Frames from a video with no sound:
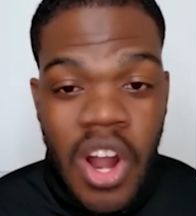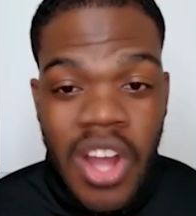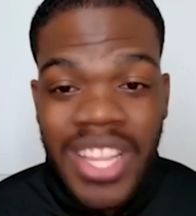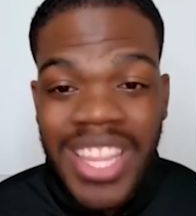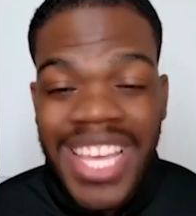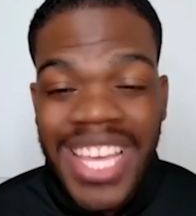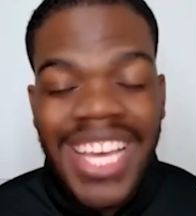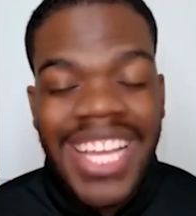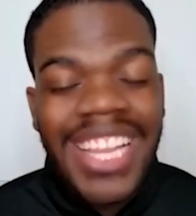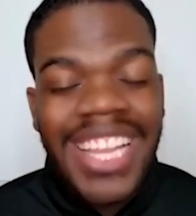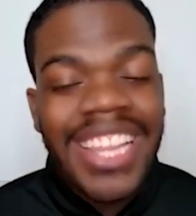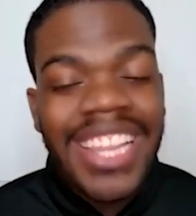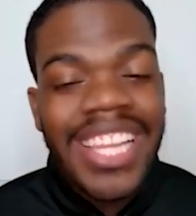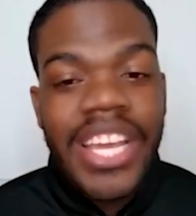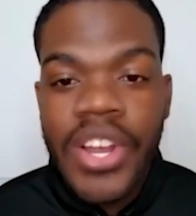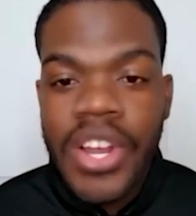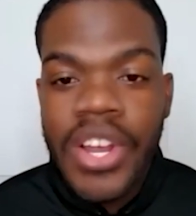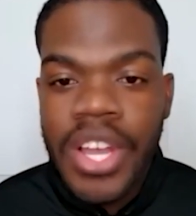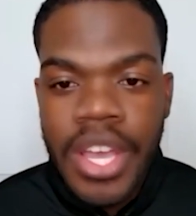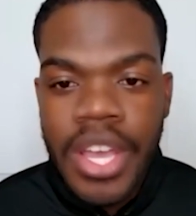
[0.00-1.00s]
are the
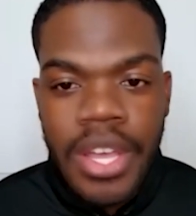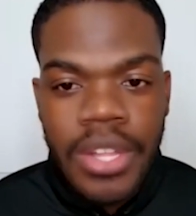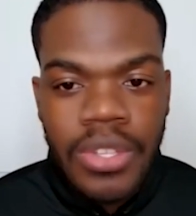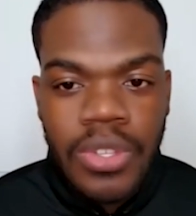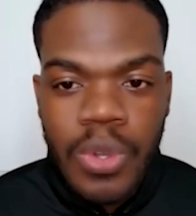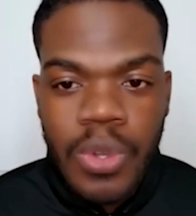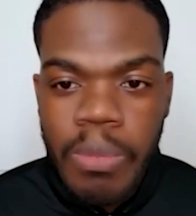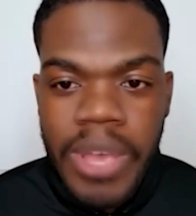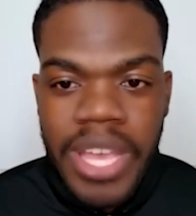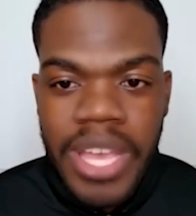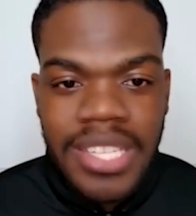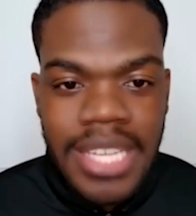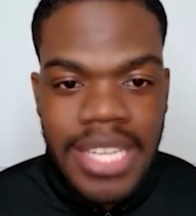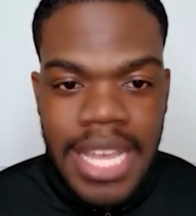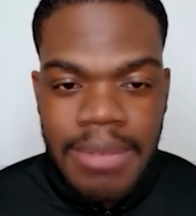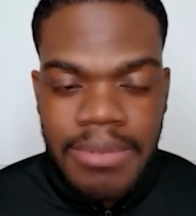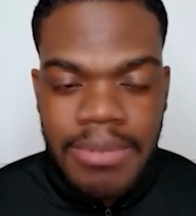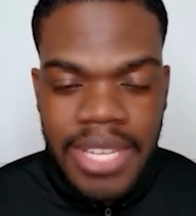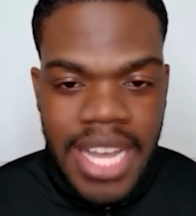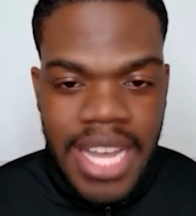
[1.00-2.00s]
clear two best
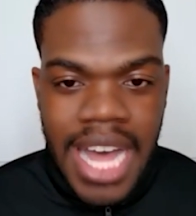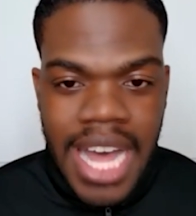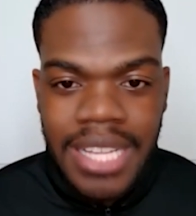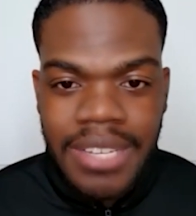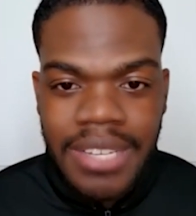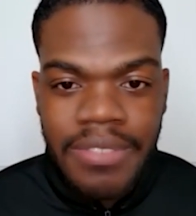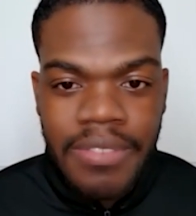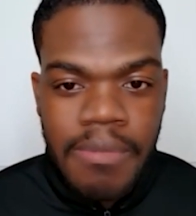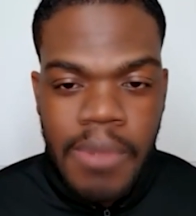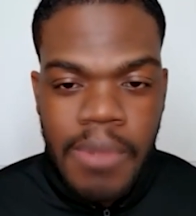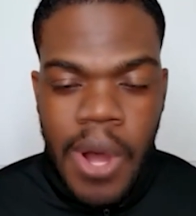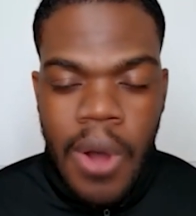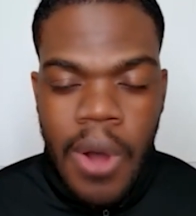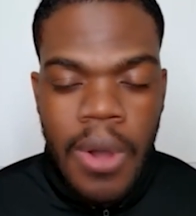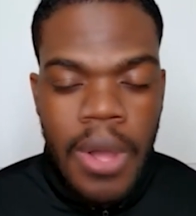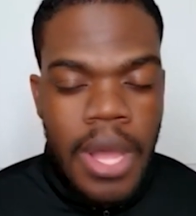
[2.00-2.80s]
teams in college football